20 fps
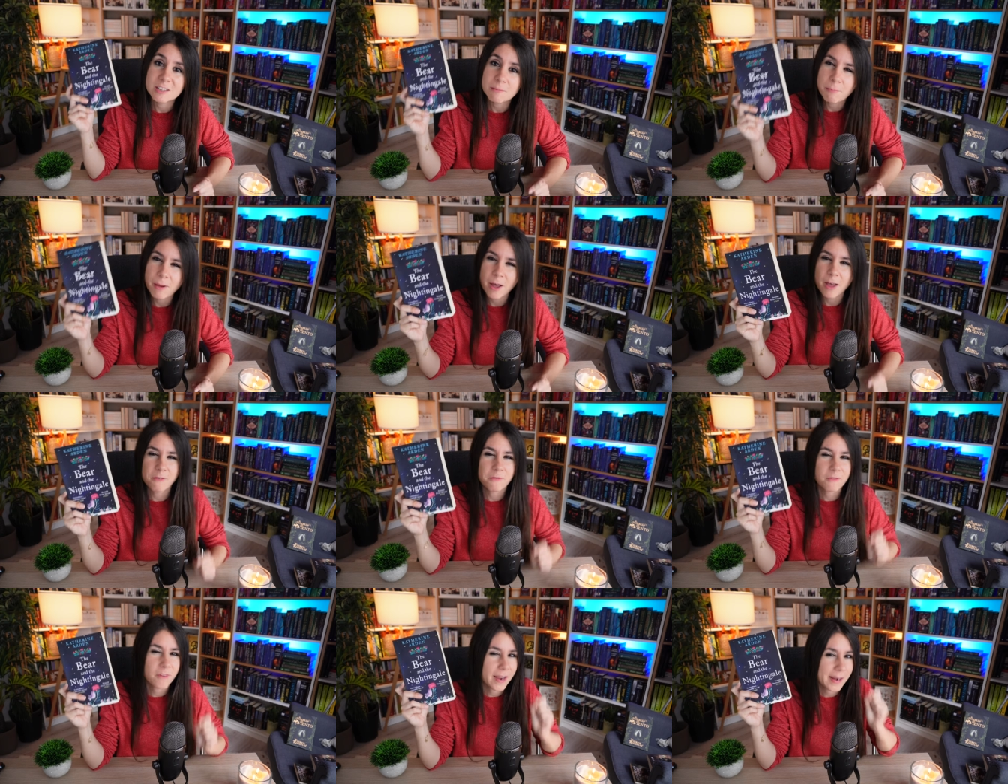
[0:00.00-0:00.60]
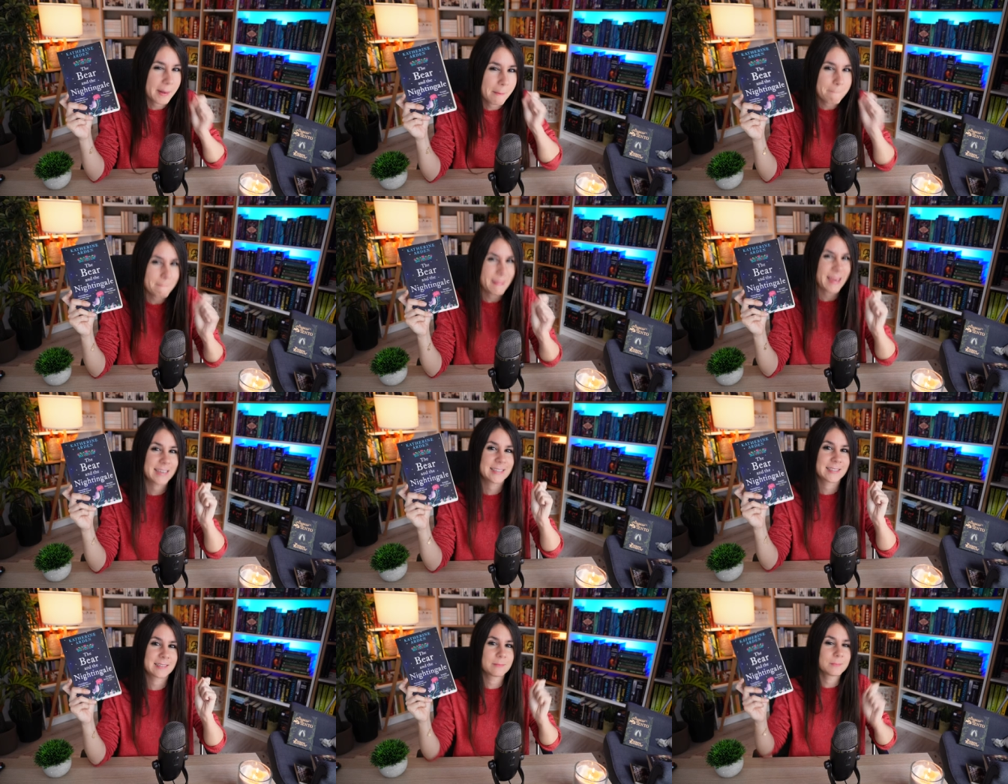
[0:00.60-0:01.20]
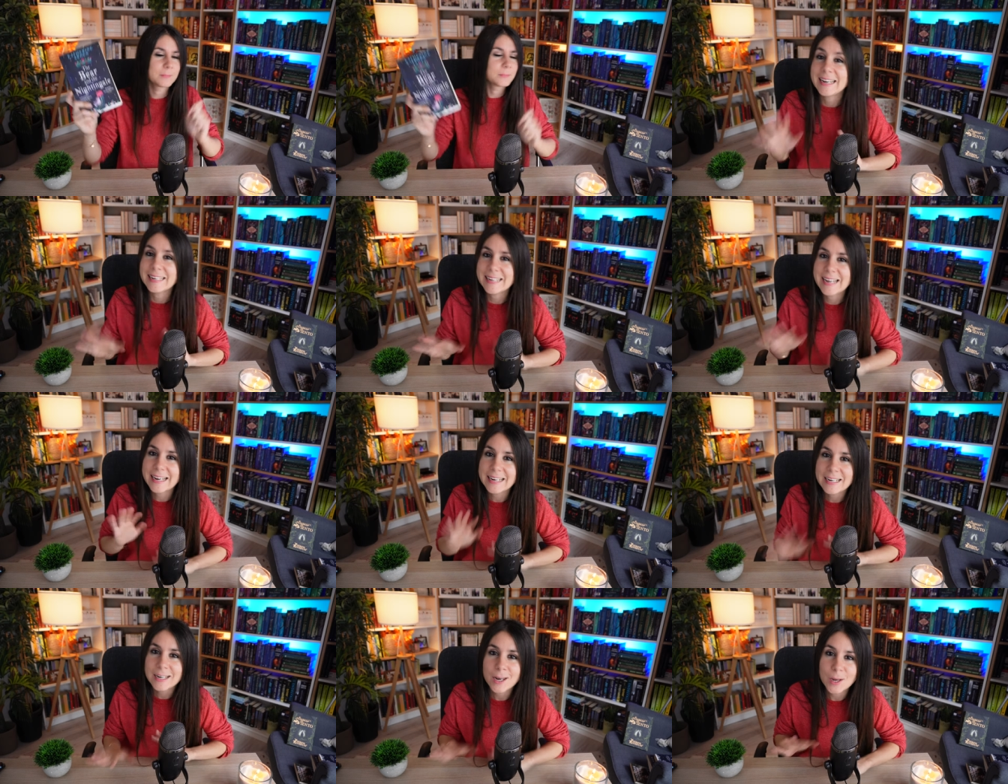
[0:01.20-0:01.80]
the perfect mix. And
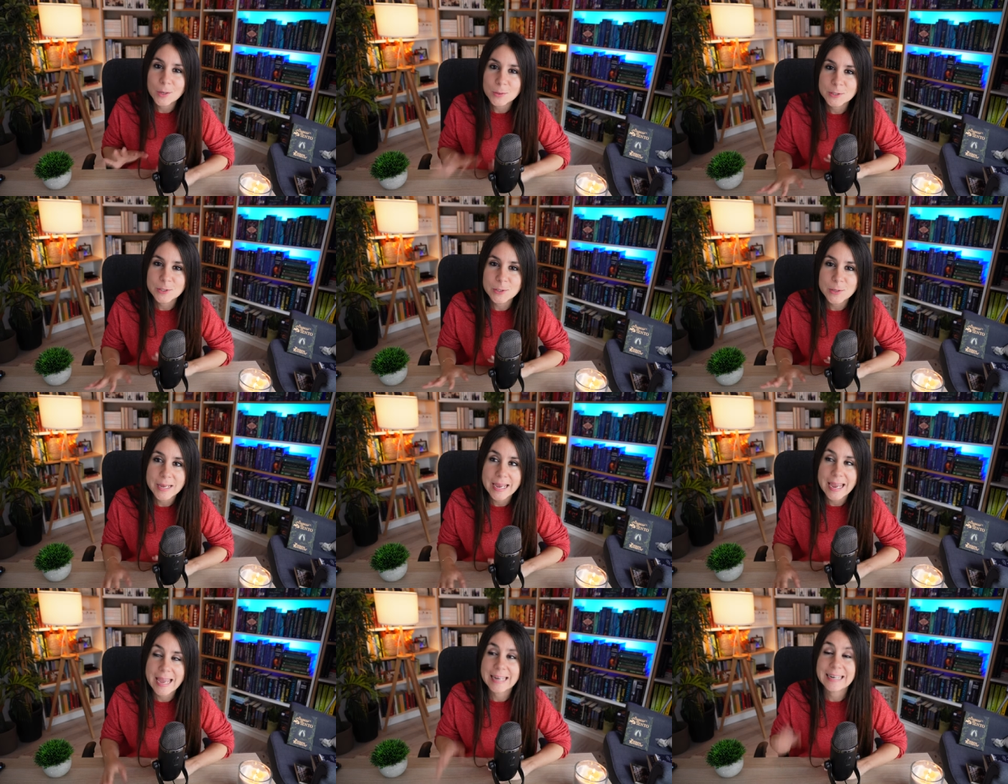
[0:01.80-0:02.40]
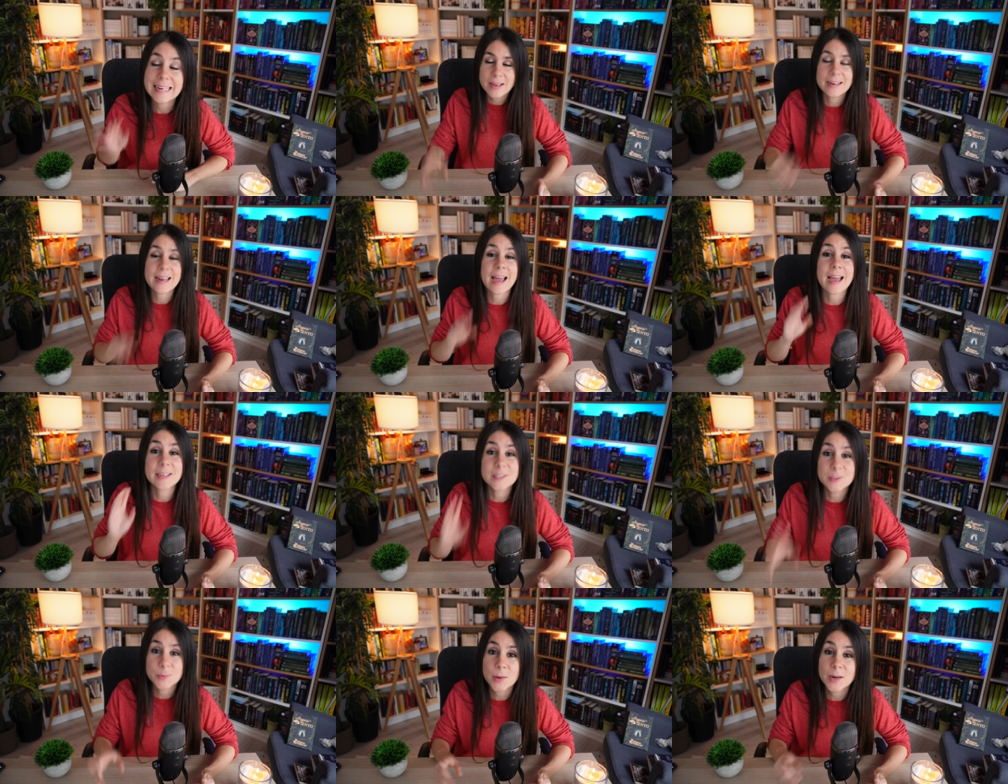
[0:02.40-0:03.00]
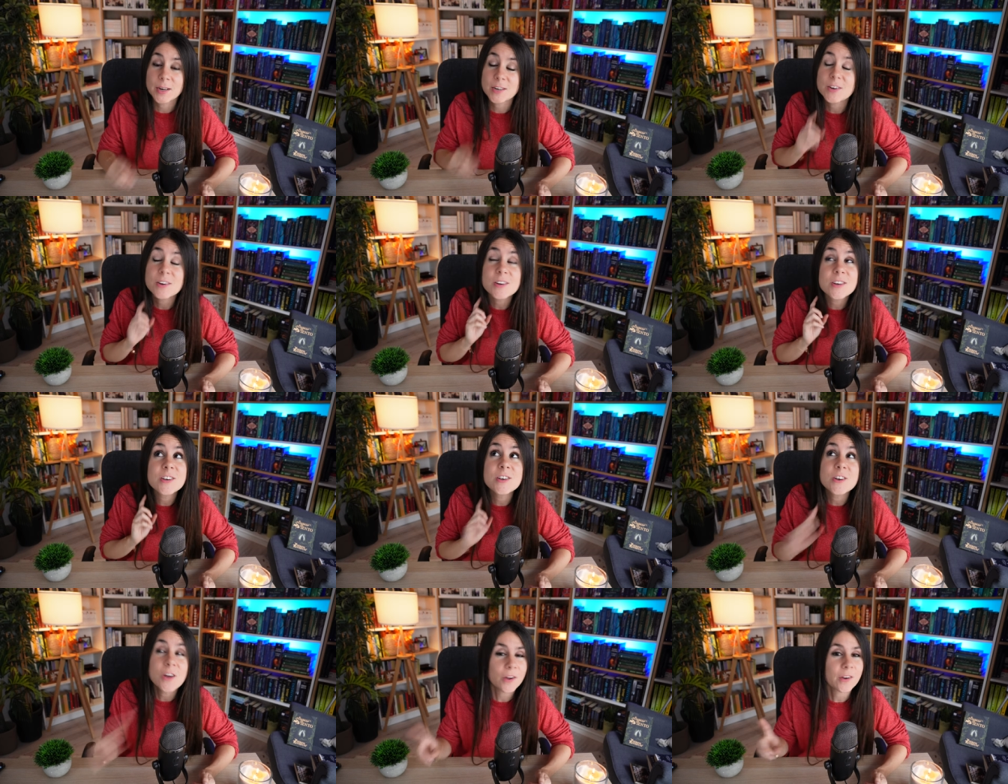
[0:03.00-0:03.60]
getting close to the end, and I swear you're
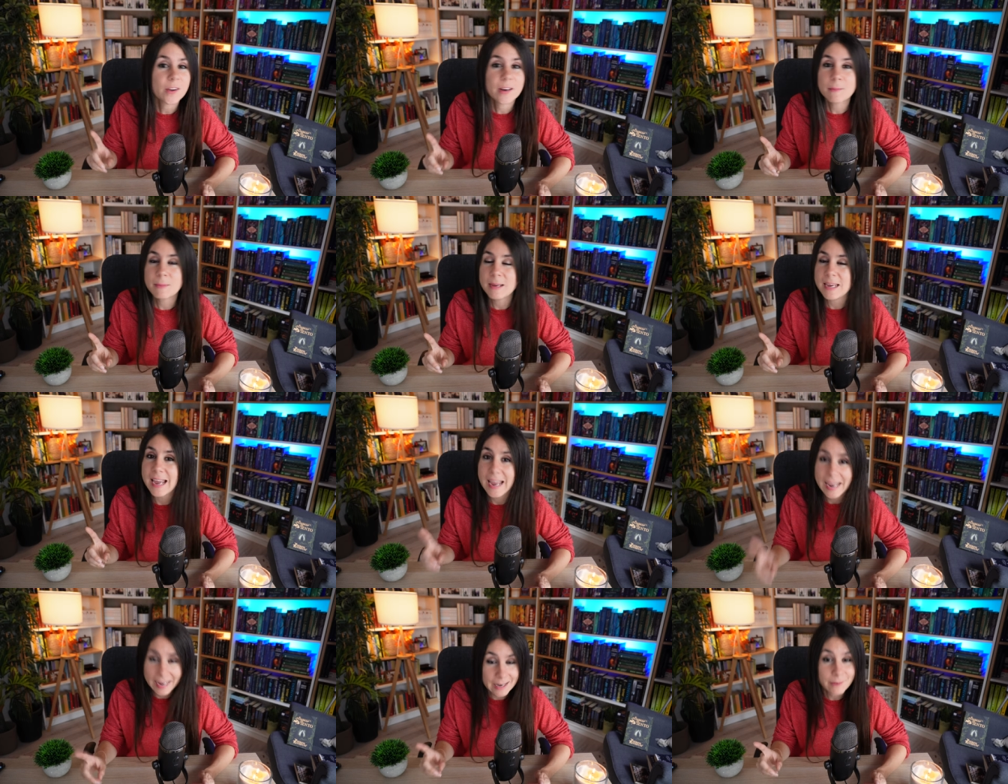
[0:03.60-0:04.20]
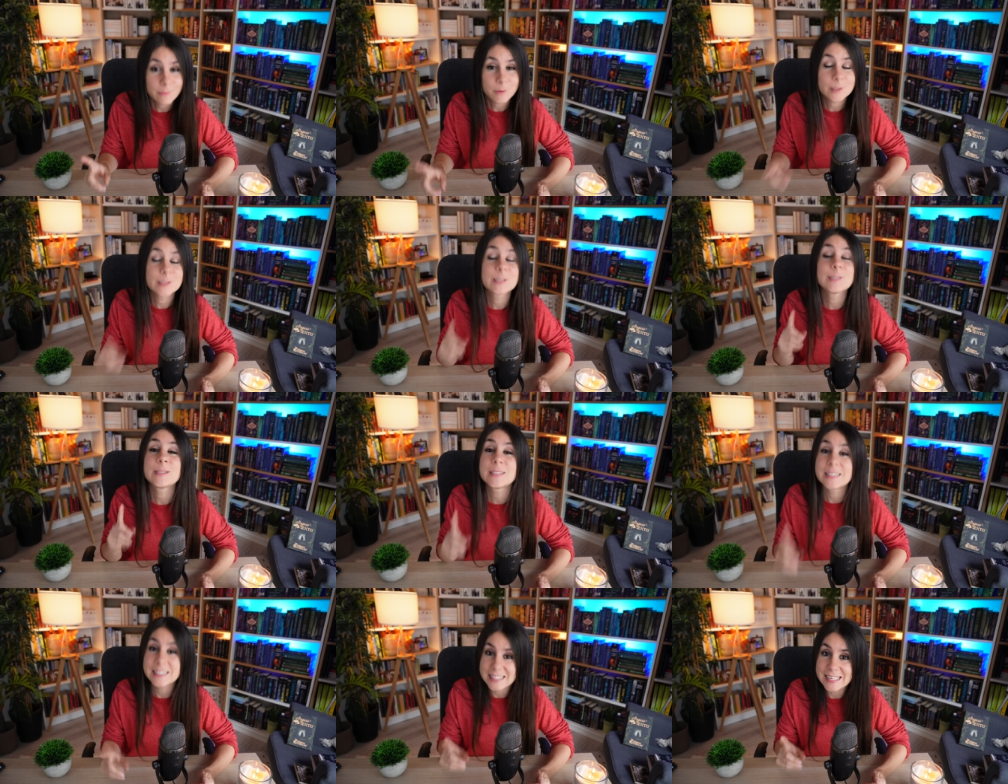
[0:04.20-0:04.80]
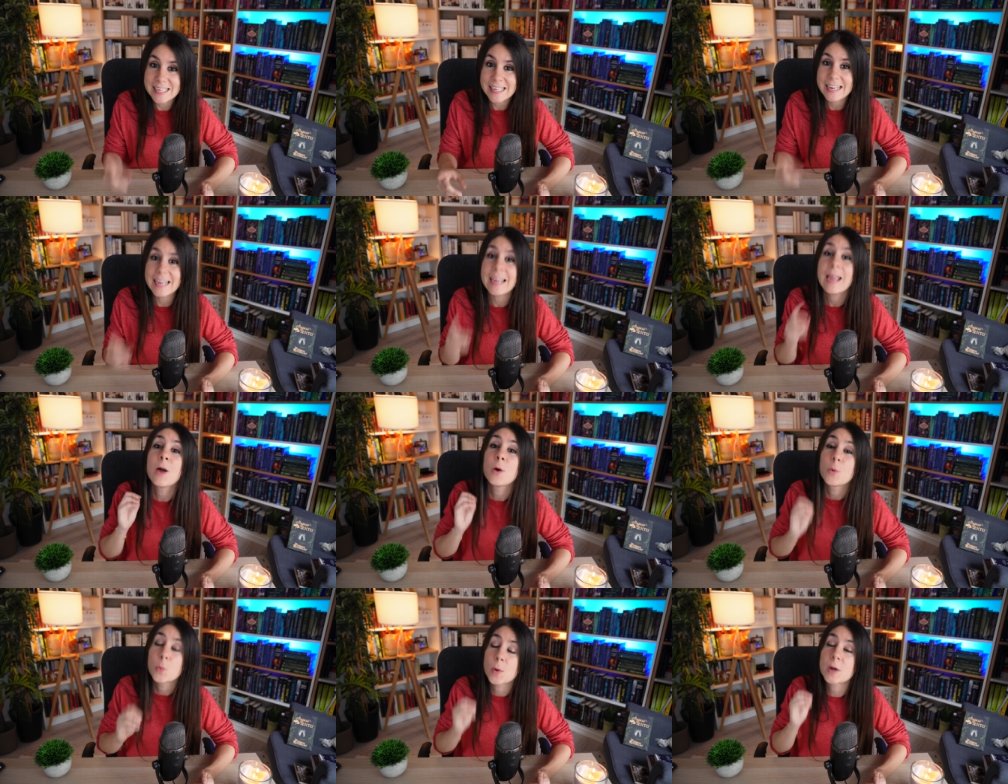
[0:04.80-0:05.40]
not gonna be able to see
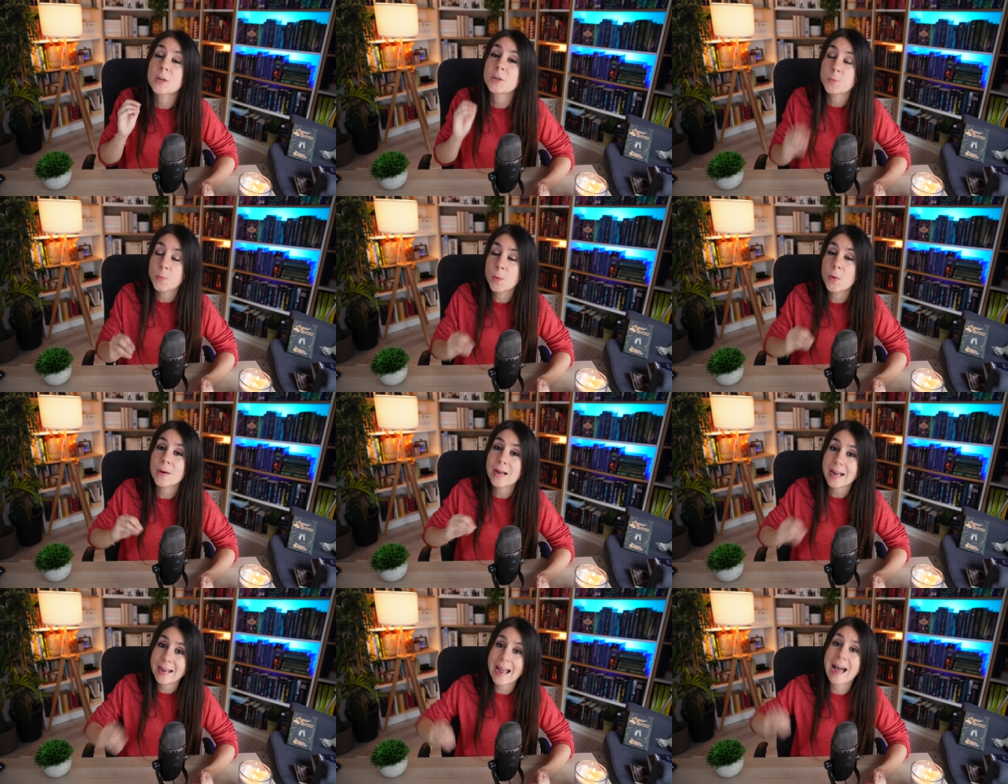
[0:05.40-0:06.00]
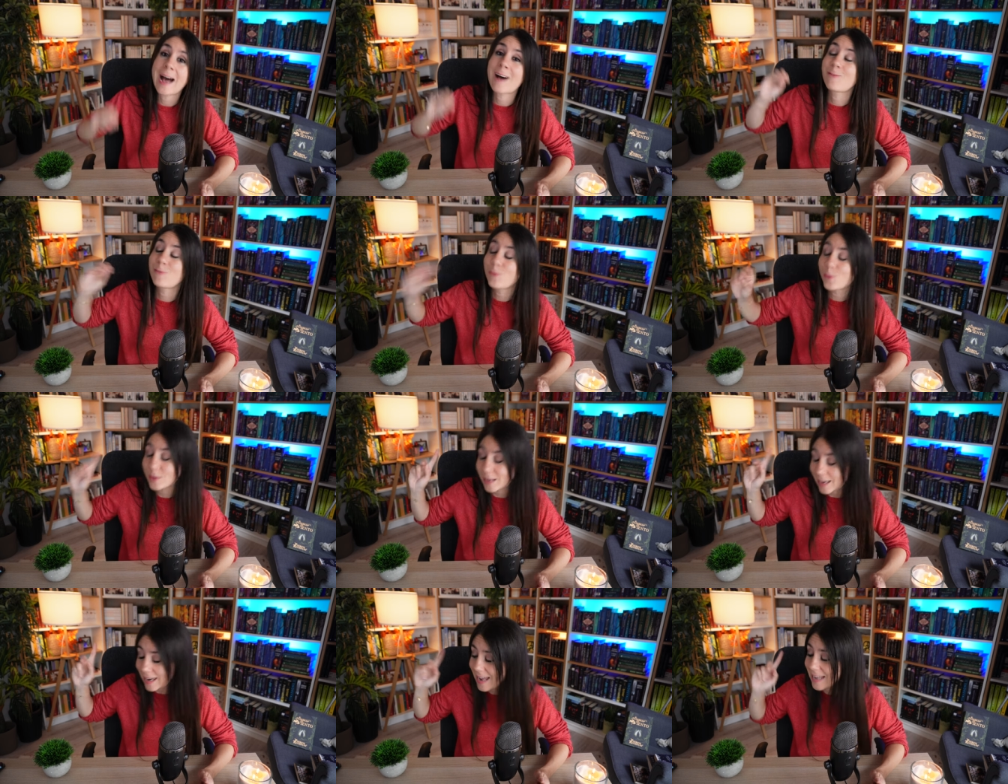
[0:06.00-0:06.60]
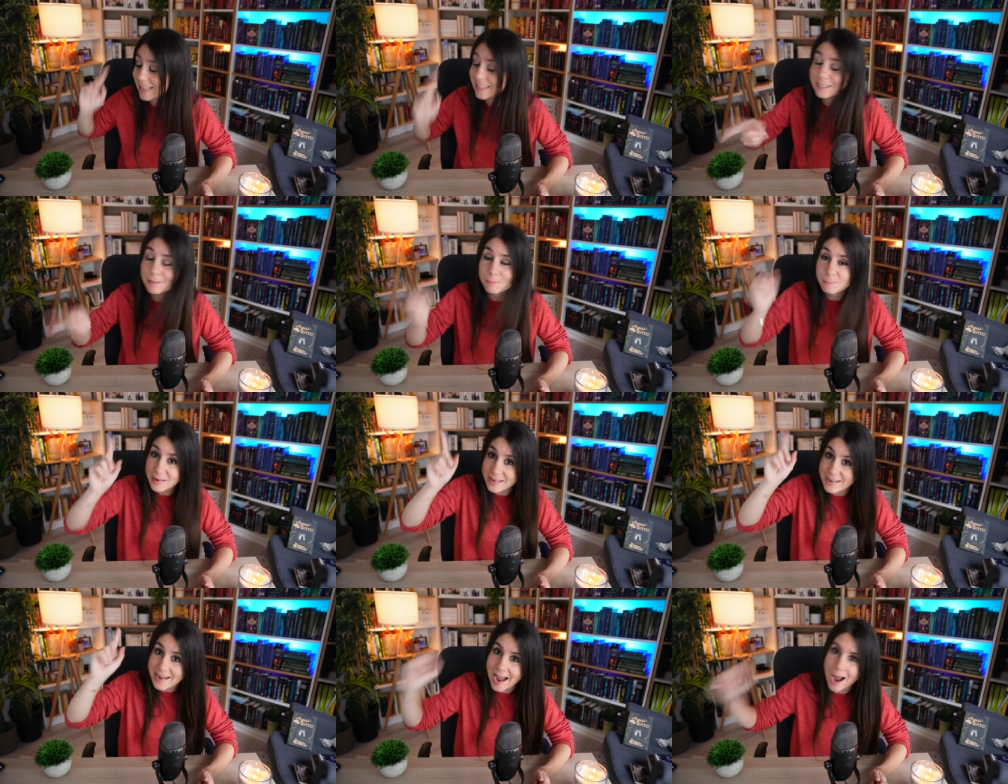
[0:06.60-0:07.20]
which book I have for the last,
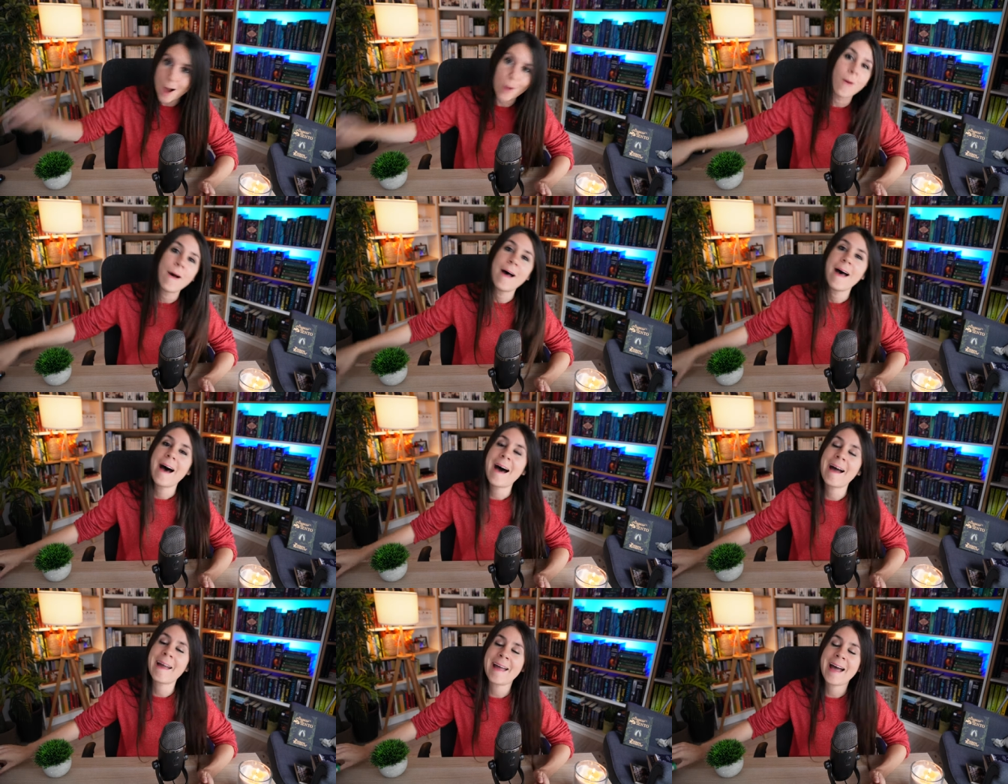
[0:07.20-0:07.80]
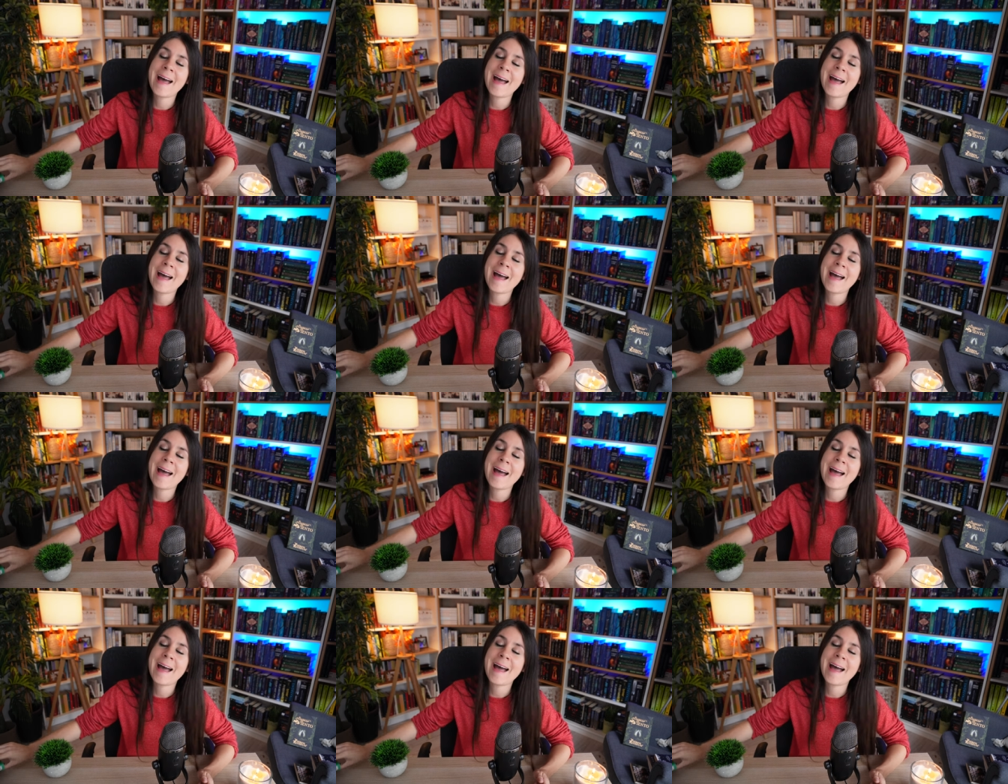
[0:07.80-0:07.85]
but now I